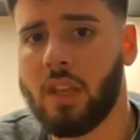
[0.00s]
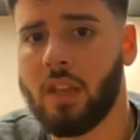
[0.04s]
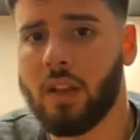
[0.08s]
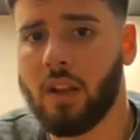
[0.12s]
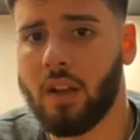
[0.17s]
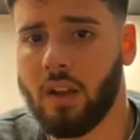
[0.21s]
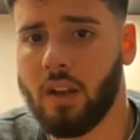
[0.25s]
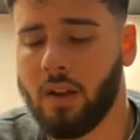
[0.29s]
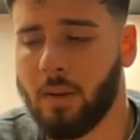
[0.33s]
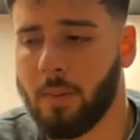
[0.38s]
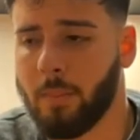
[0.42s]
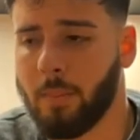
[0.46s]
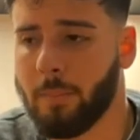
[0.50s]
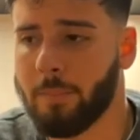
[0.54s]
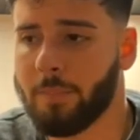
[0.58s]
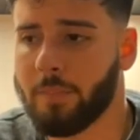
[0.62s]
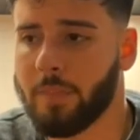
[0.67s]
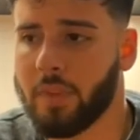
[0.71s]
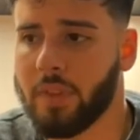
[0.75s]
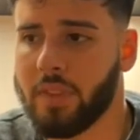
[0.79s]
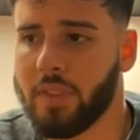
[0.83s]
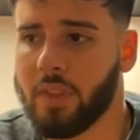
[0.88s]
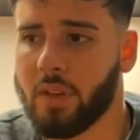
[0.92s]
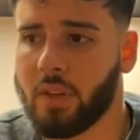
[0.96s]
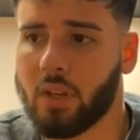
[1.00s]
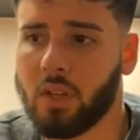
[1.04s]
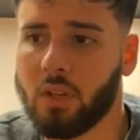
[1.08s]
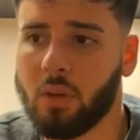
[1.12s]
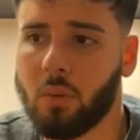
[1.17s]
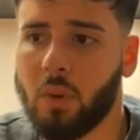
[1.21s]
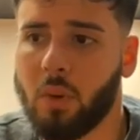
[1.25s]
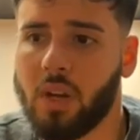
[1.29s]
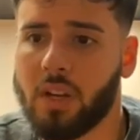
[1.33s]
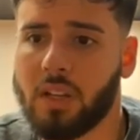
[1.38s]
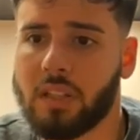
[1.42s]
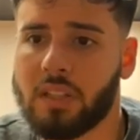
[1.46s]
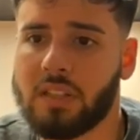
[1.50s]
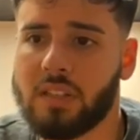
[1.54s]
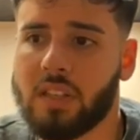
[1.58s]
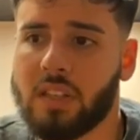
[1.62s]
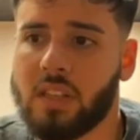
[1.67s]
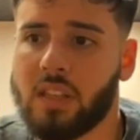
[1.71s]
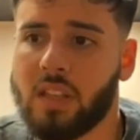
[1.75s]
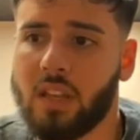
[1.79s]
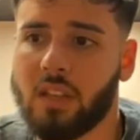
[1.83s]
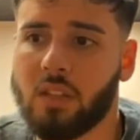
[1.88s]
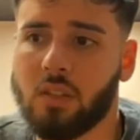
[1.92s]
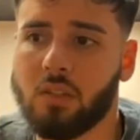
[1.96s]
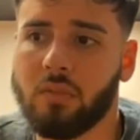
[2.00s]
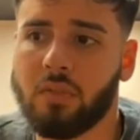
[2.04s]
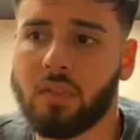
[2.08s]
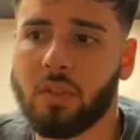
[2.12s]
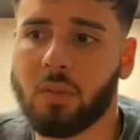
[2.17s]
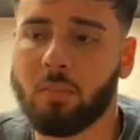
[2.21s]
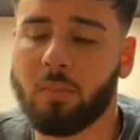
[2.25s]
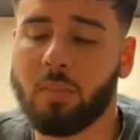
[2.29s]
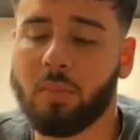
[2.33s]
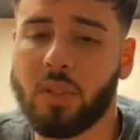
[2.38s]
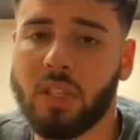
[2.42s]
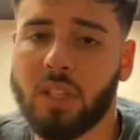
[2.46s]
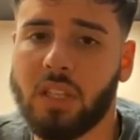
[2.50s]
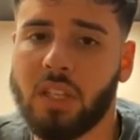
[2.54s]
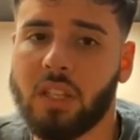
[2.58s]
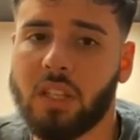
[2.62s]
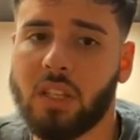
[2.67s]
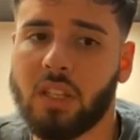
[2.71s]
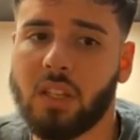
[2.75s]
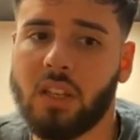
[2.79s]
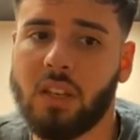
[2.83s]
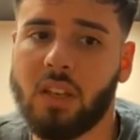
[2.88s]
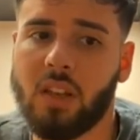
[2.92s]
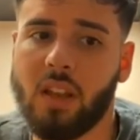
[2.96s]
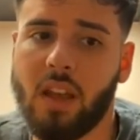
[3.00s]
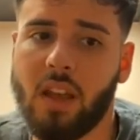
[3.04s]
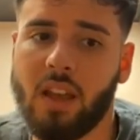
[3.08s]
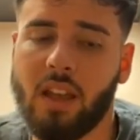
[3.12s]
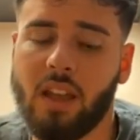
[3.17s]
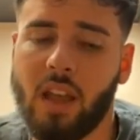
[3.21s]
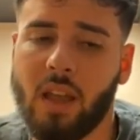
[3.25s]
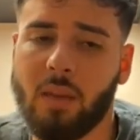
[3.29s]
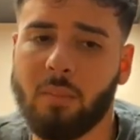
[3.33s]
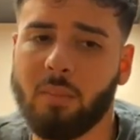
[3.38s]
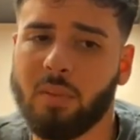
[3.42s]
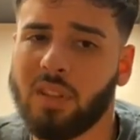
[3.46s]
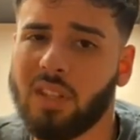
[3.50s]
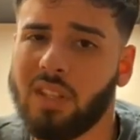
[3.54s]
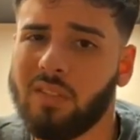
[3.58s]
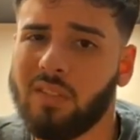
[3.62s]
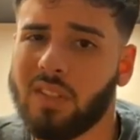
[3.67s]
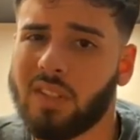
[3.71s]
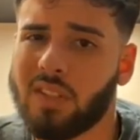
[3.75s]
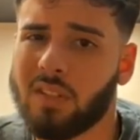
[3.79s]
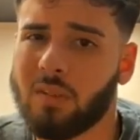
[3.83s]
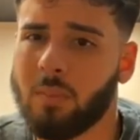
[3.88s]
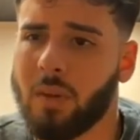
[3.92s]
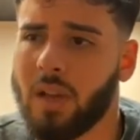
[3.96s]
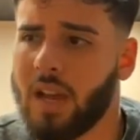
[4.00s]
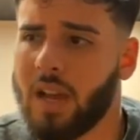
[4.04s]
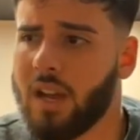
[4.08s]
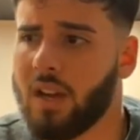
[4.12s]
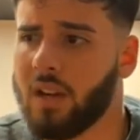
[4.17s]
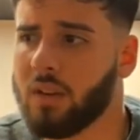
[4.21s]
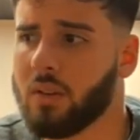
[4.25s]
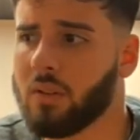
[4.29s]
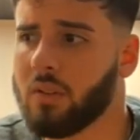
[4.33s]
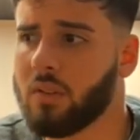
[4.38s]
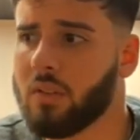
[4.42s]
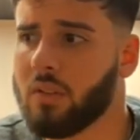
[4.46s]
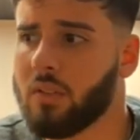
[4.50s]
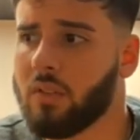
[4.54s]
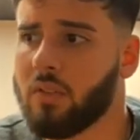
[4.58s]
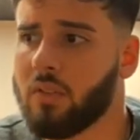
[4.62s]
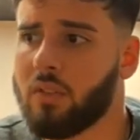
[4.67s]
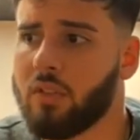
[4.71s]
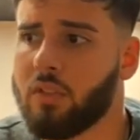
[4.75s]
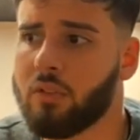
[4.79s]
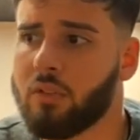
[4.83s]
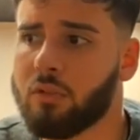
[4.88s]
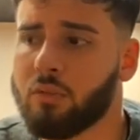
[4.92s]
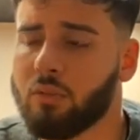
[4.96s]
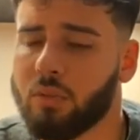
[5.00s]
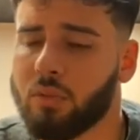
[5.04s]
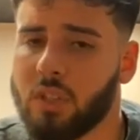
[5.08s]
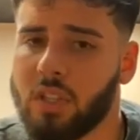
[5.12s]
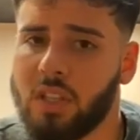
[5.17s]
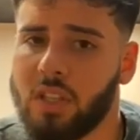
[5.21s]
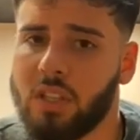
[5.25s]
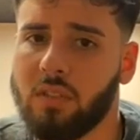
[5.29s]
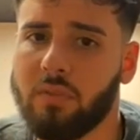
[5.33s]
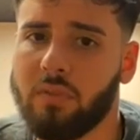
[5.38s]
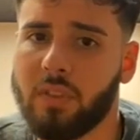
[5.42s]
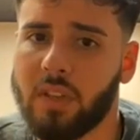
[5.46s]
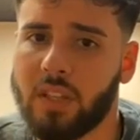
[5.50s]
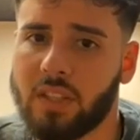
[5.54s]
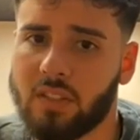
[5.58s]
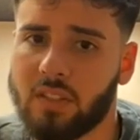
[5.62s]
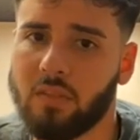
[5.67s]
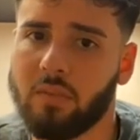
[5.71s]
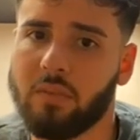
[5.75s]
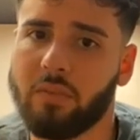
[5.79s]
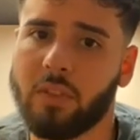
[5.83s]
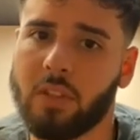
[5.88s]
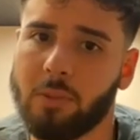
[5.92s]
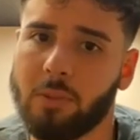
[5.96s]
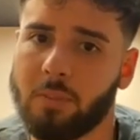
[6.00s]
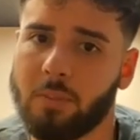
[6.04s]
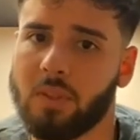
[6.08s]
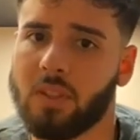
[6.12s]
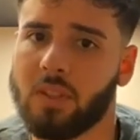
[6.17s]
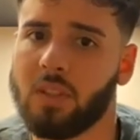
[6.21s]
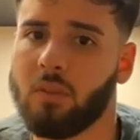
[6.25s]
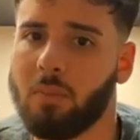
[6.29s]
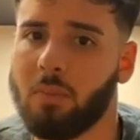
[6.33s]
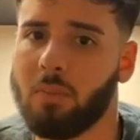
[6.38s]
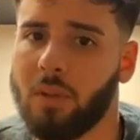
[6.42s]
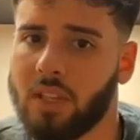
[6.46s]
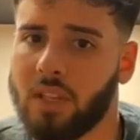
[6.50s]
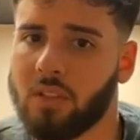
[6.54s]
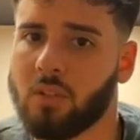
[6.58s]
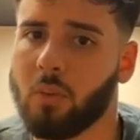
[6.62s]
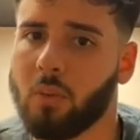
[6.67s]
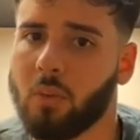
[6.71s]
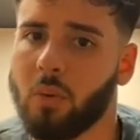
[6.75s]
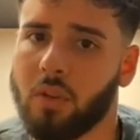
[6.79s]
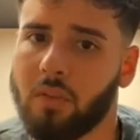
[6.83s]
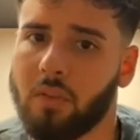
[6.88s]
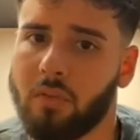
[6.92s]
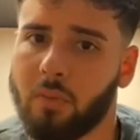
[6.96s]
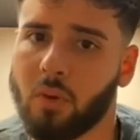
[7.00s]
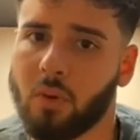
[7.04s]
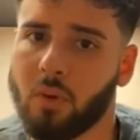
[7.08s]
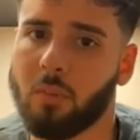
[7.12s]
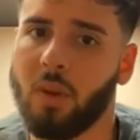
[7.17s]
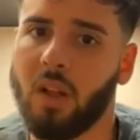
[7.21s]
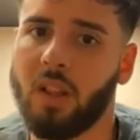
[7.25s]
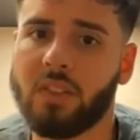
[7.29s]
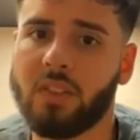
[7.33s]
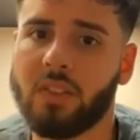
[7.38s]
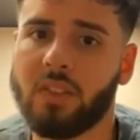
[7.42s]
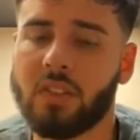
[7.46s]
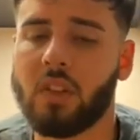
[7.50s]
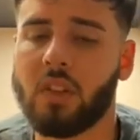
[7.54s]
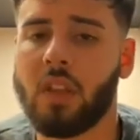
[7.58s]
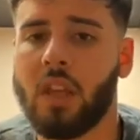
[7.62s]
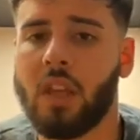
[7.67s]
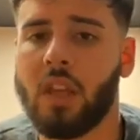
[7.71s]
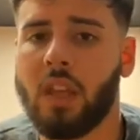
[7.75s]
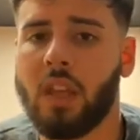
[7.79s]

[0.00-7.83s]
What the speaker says: They're going to want to see that you've completed, I believe it's about 3 fix and flips in the past 24 months.